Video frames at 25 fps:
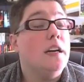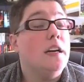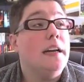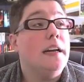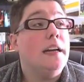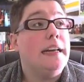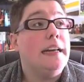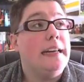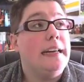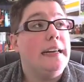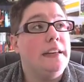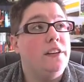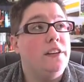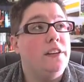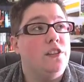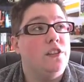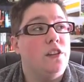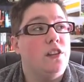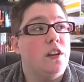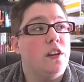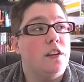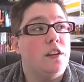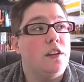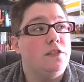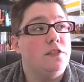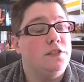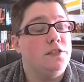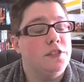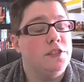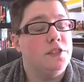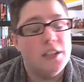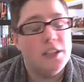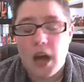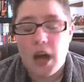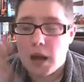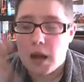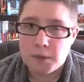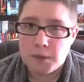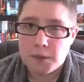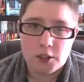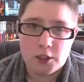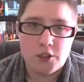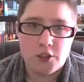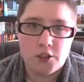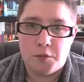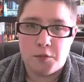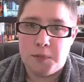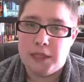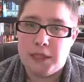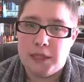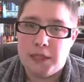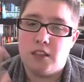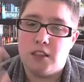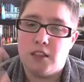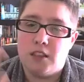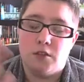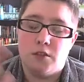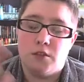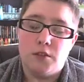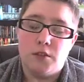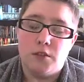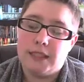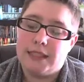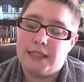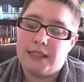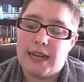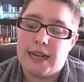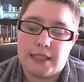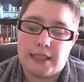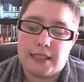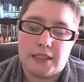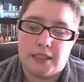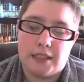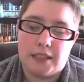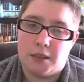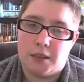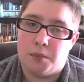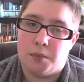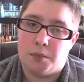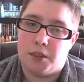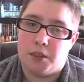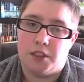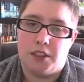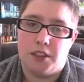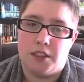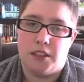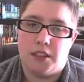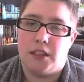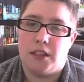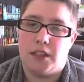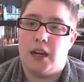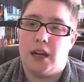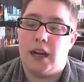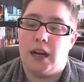He's a phenomenal speaker, a really excellent person.